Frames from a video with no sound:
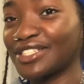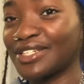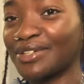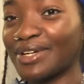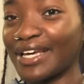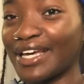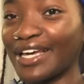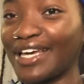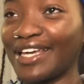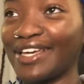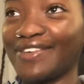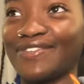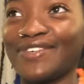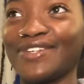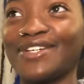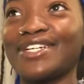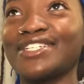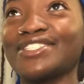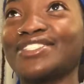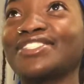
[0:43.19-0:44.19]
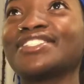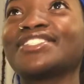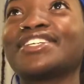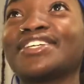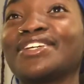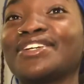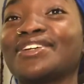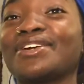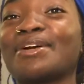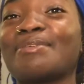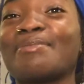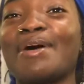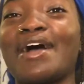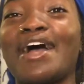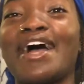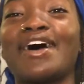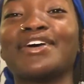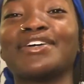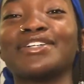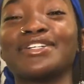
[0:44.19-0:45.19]
Okay, if you're insecure about
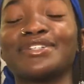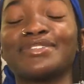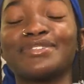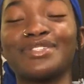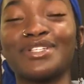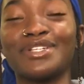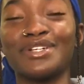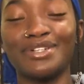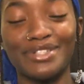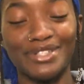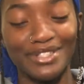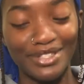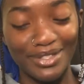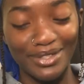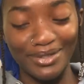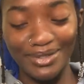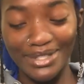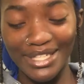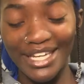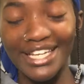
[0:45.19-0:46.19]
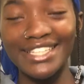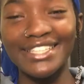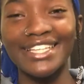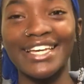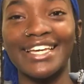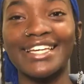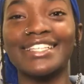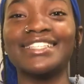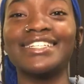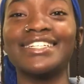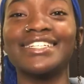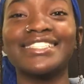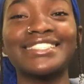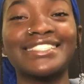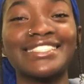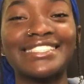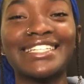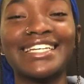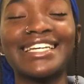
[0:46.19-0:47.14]
how your little thing looks,